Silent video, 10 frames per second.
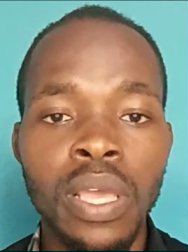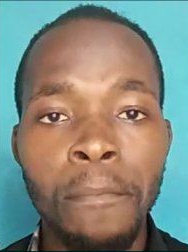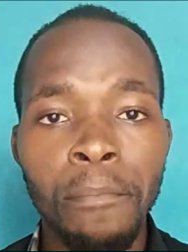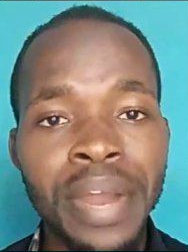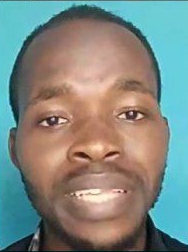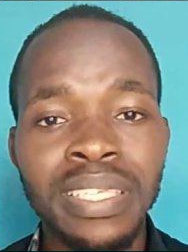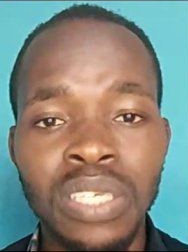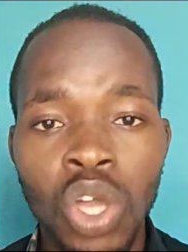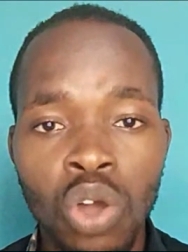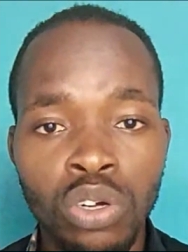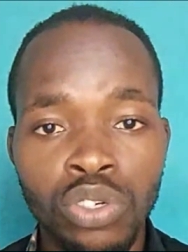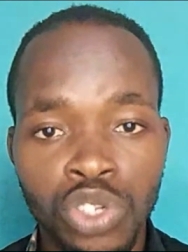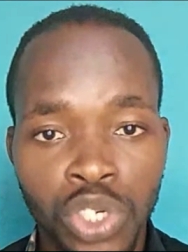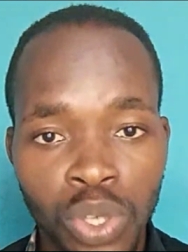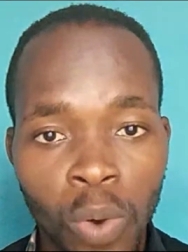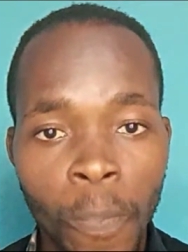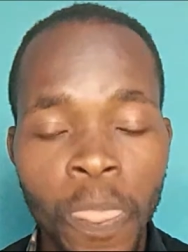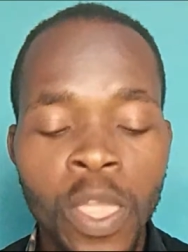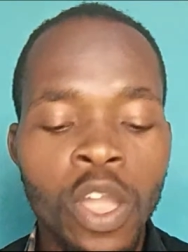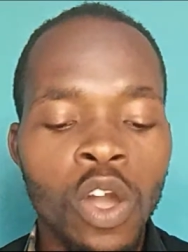breath control.
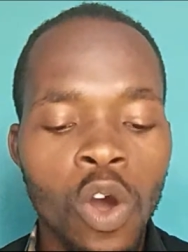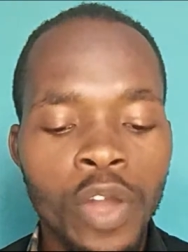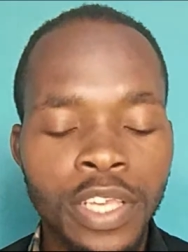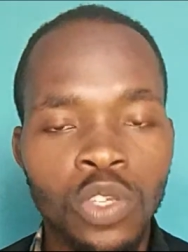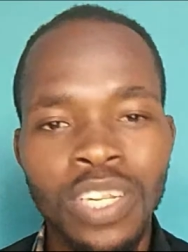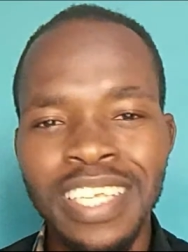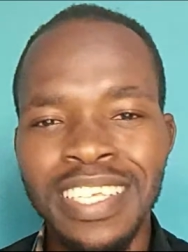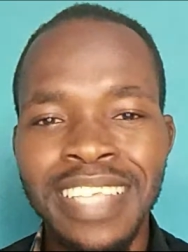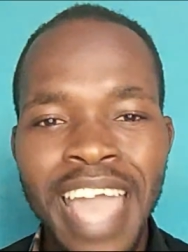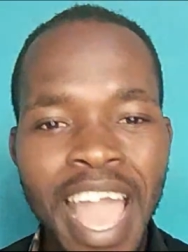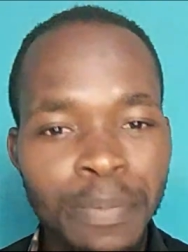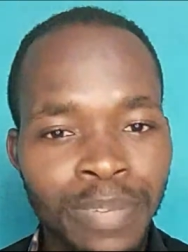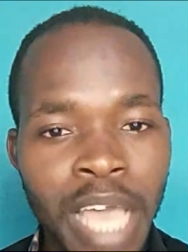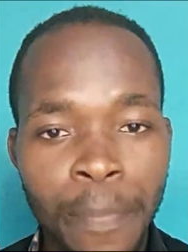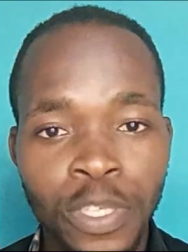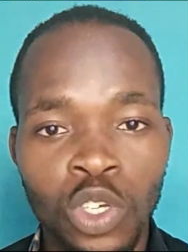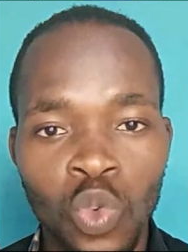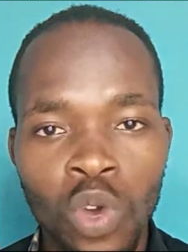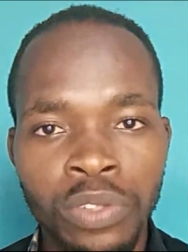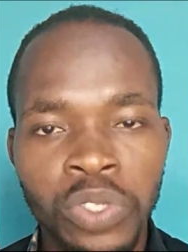Okay, so this is the episode
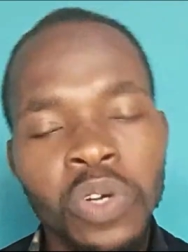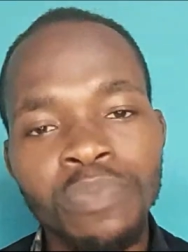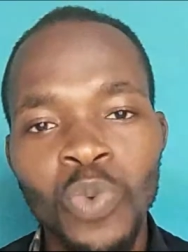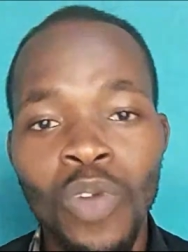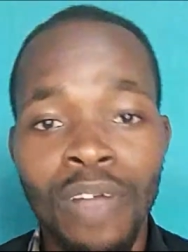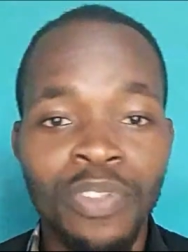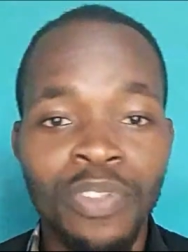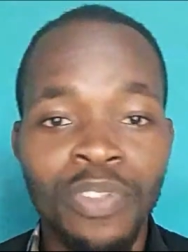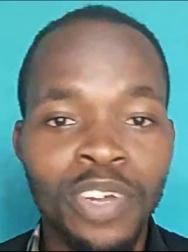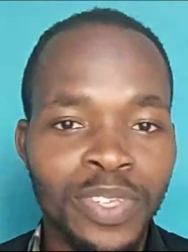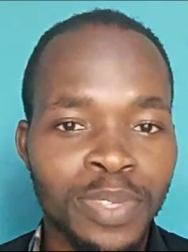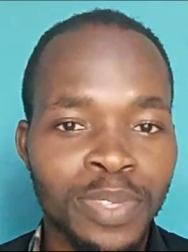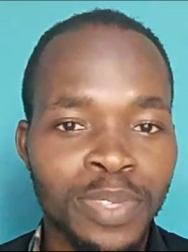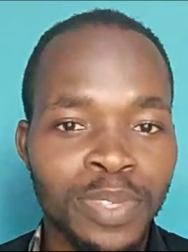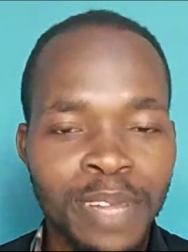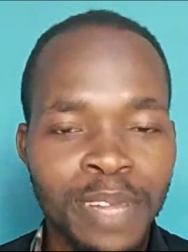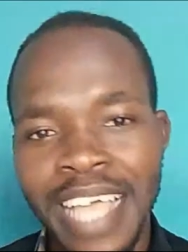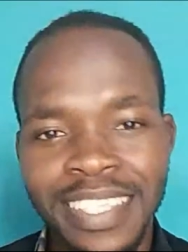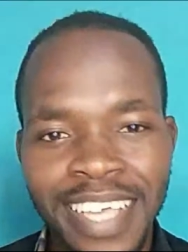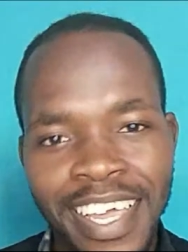one, though. We have done it for some time
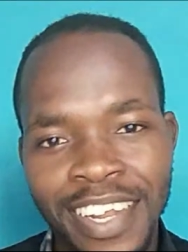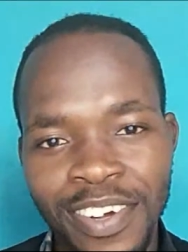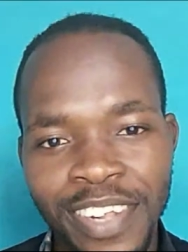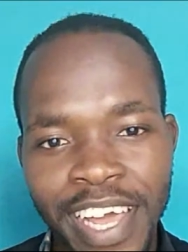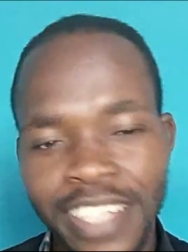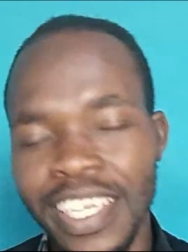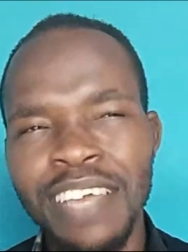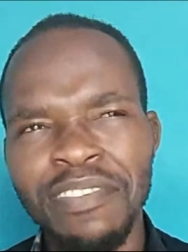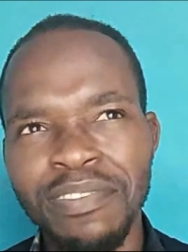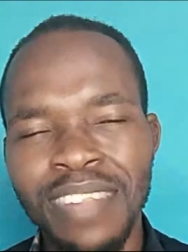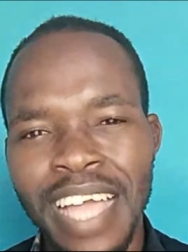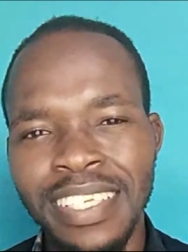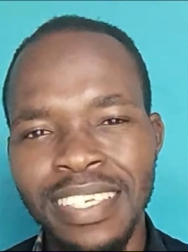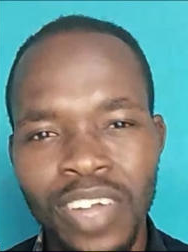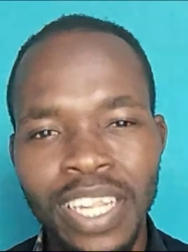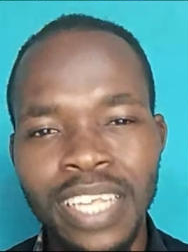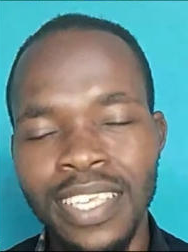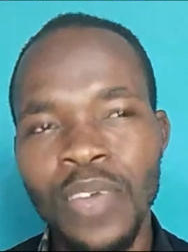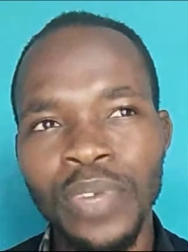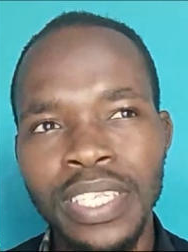last year and all that. Even, I think, okay, this
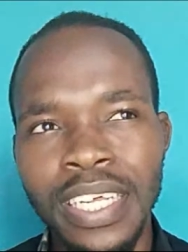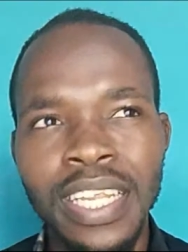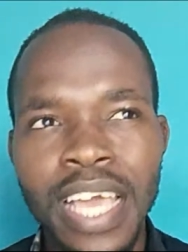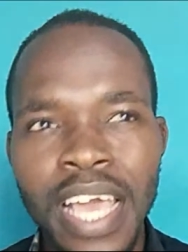year we did